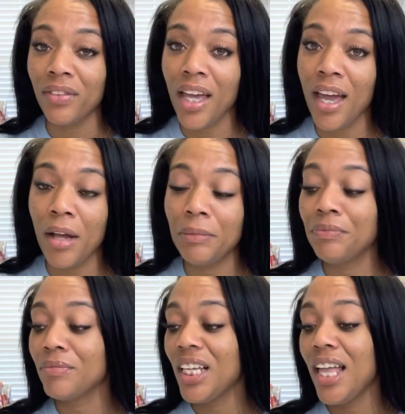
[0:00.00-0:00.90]
that.
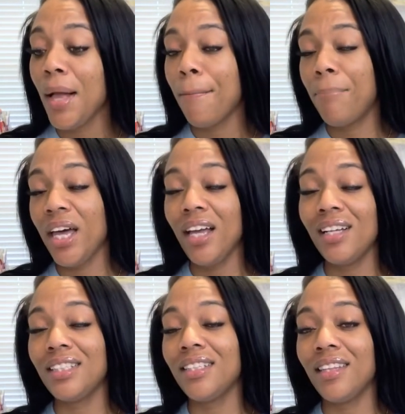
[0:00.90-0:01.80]
But
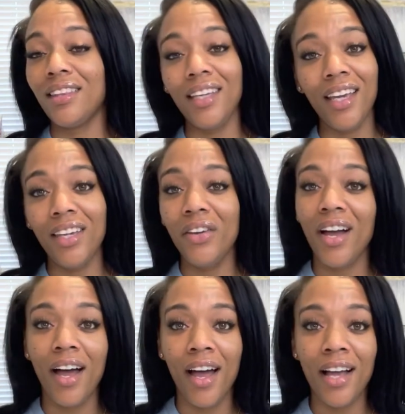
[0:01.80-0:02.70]
until then, you
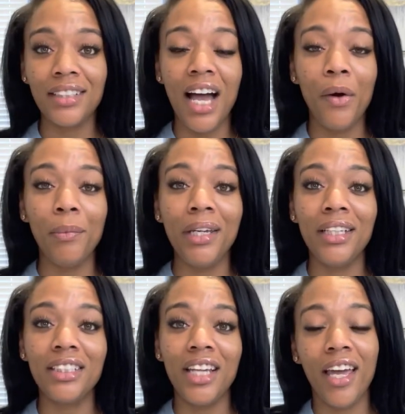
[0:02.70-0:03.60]
guys, I will be
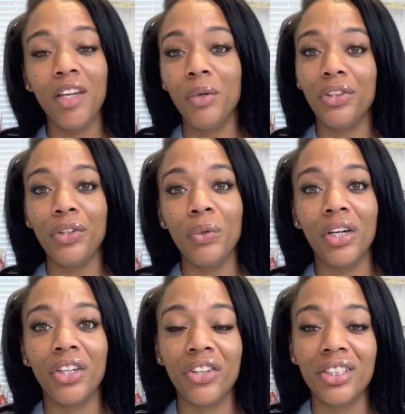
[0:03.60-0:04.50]
chatting with you
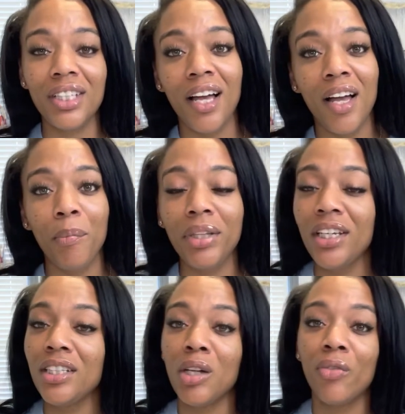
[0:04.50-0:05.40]
another time.
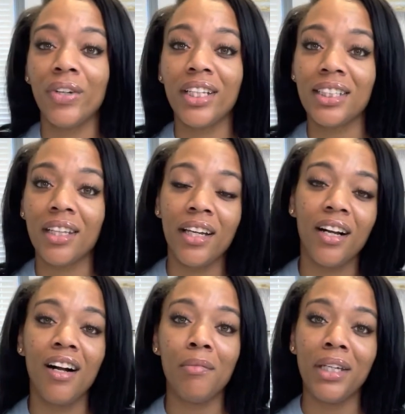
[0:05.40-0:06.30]
Please don't forget to like,
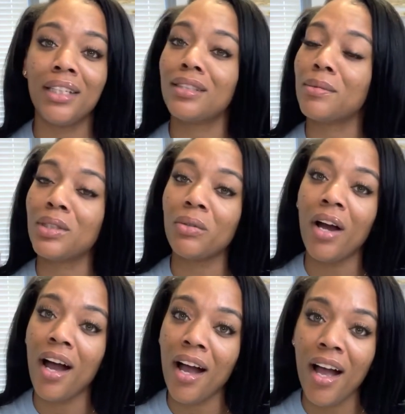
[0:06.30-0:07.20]
comment, and
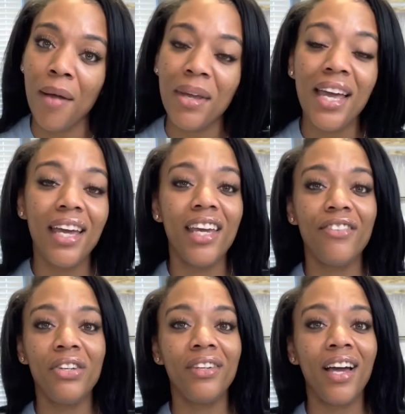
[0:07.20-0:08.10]
subscribe if you